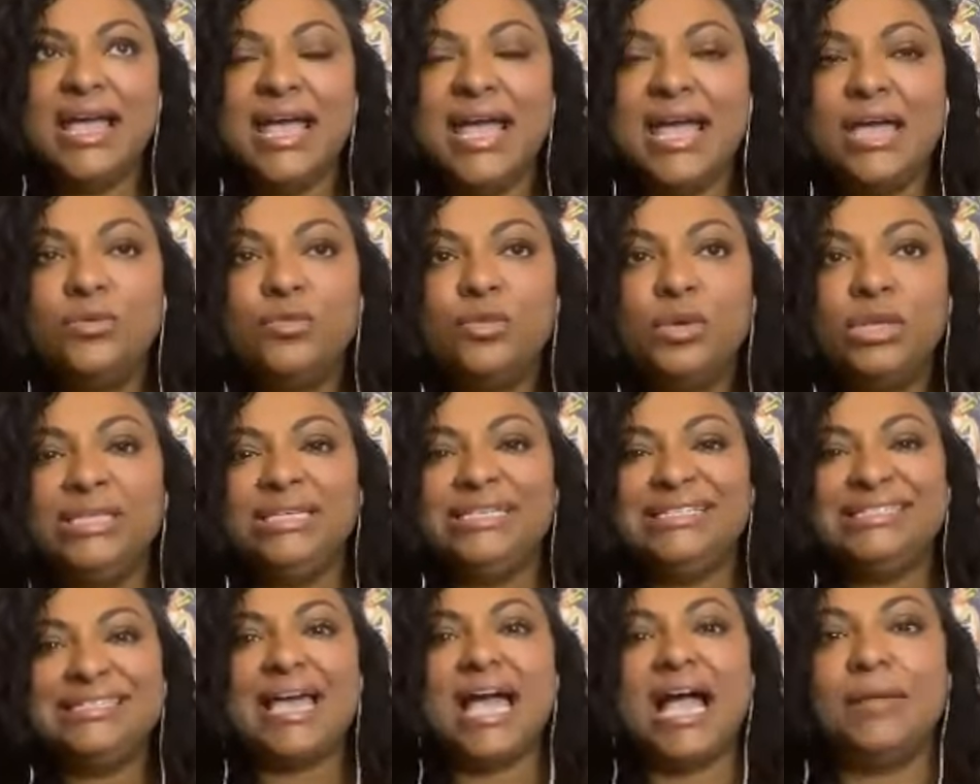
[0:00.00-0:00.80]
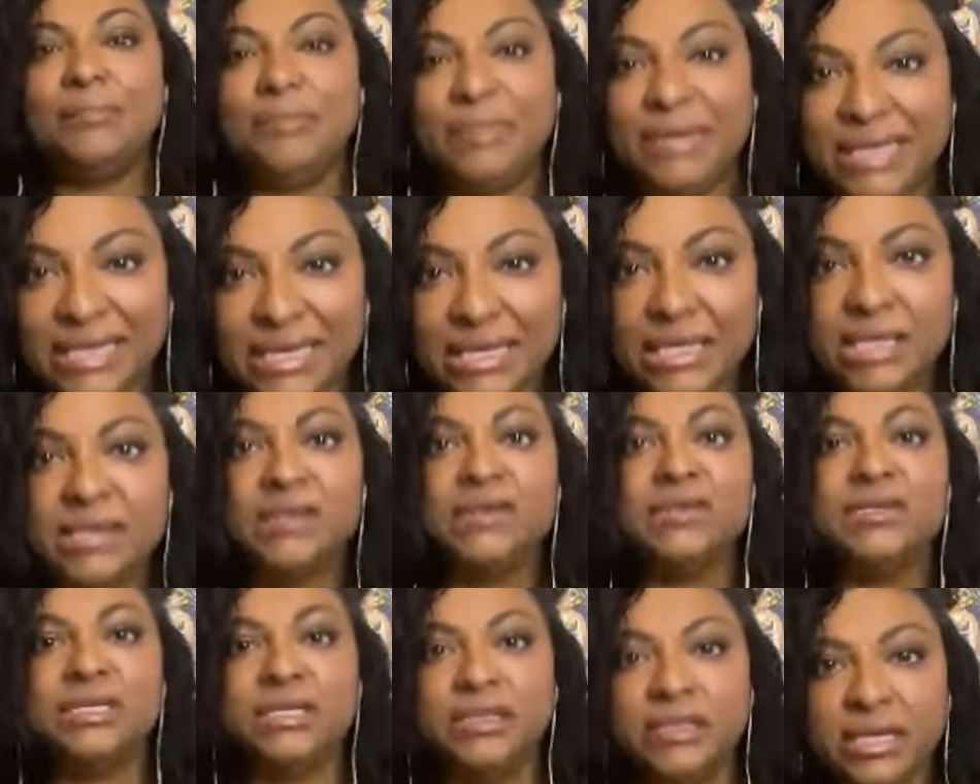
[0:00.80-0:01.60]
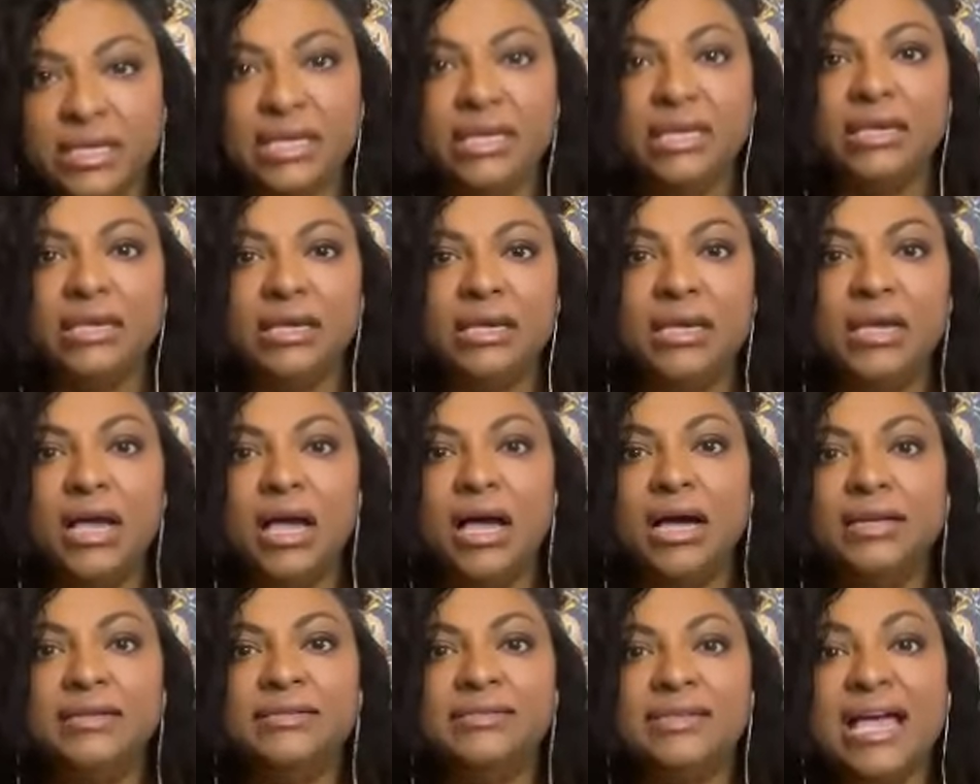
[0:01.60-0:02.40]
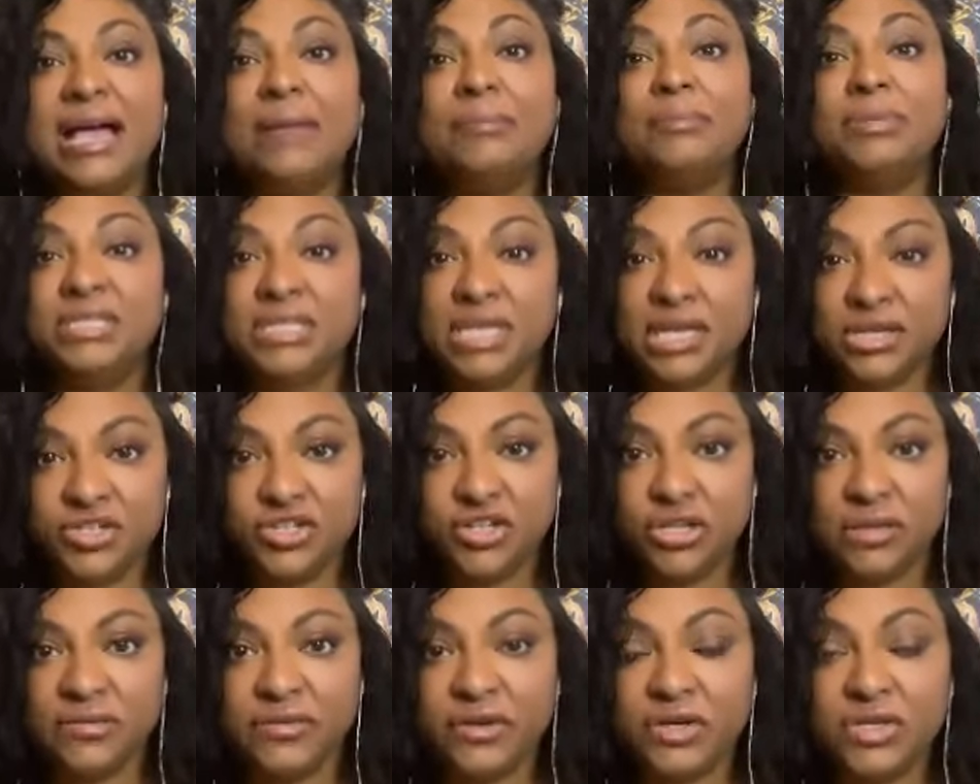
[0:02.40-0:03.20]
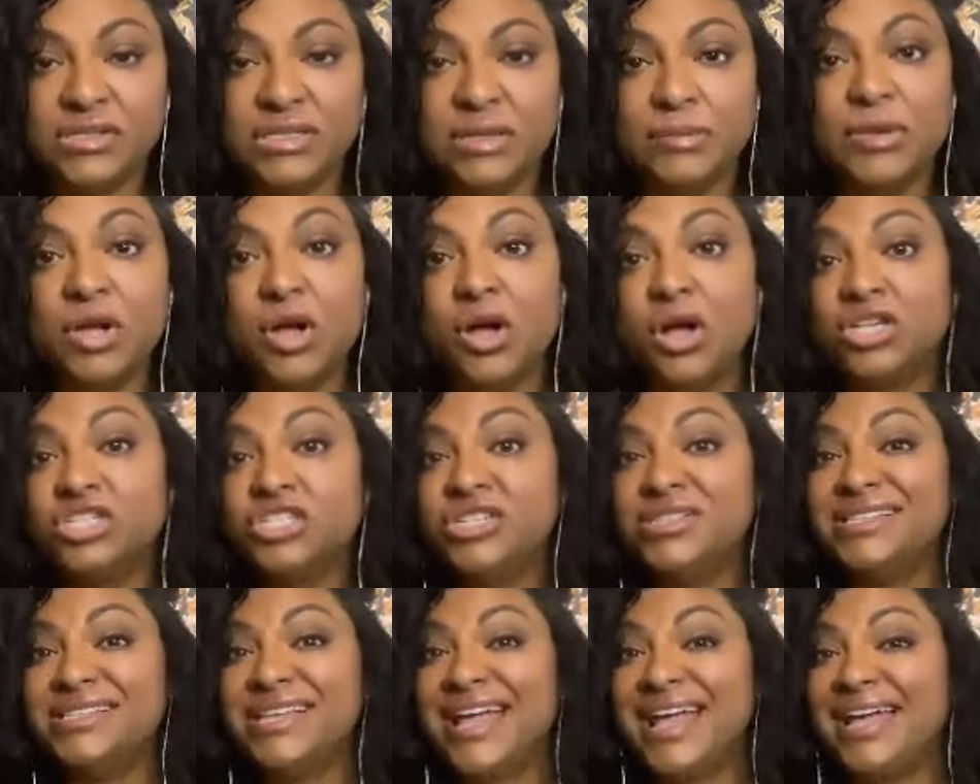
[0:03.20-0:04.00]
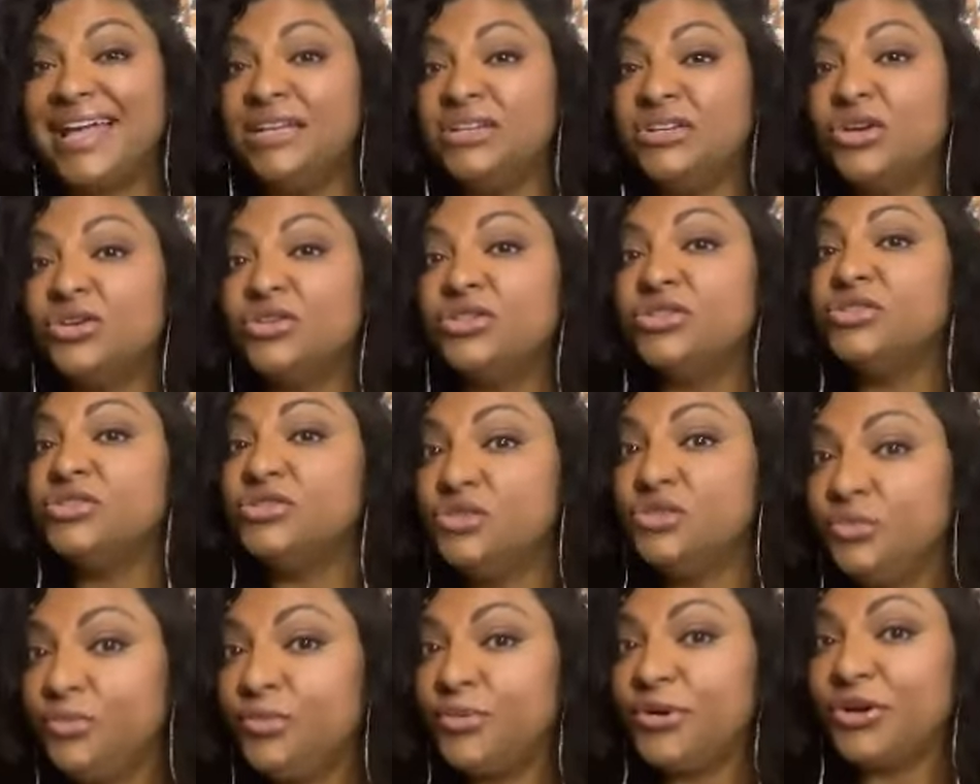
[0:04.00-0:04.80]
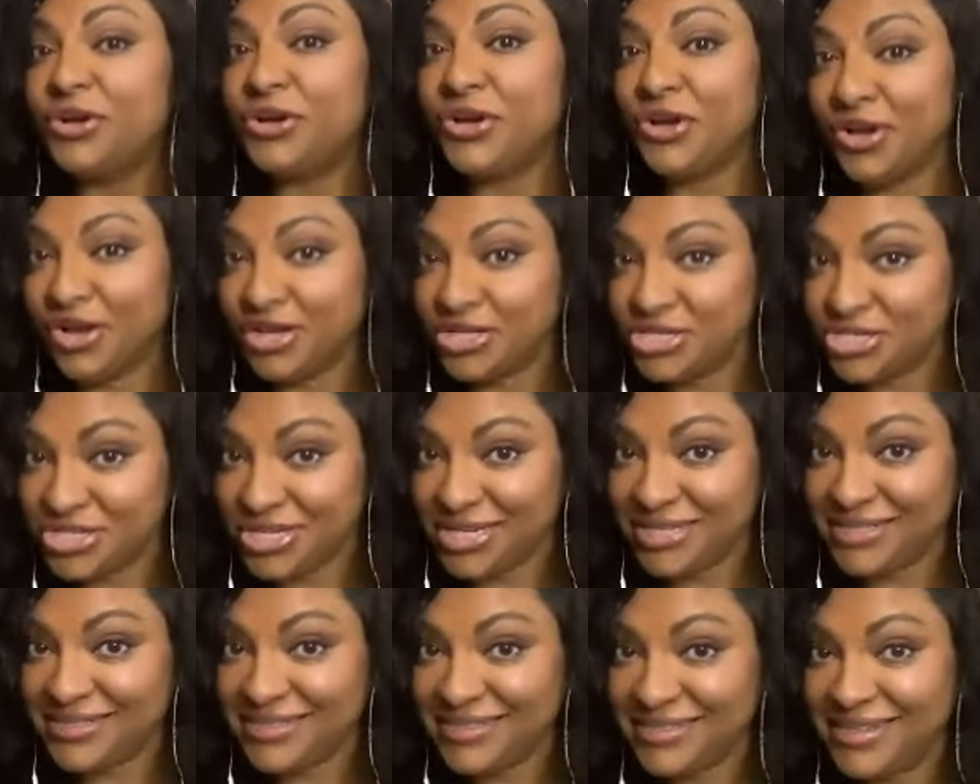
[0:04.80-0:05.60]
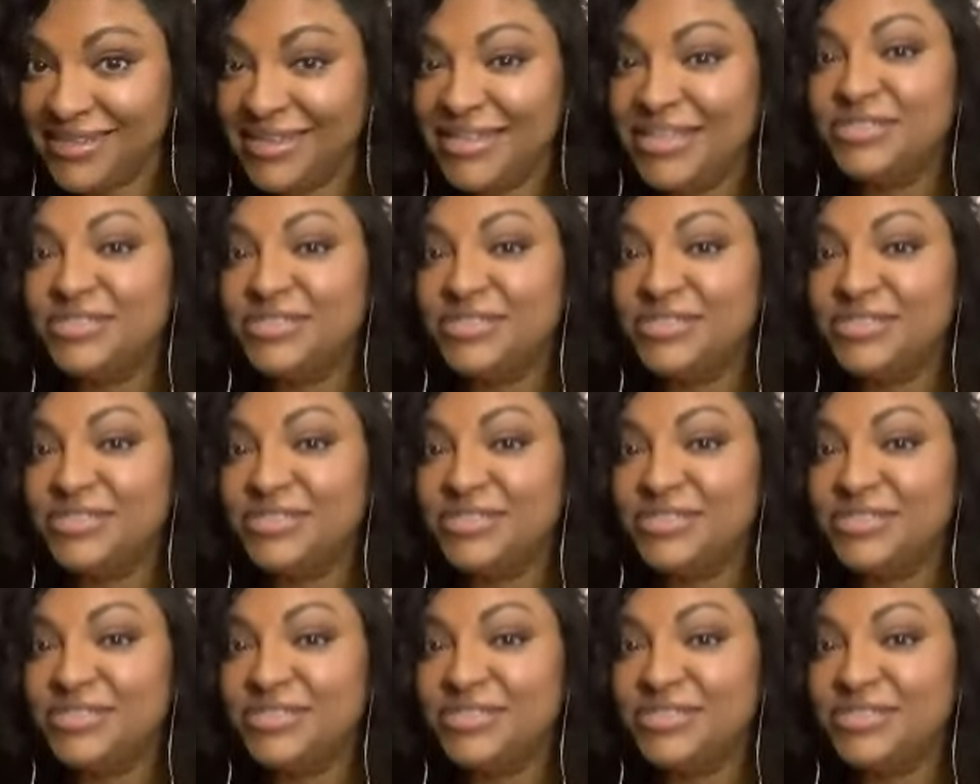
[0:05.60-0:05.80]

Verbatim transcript: and really tapping into the untapped potential of our subconscious and our superconscious.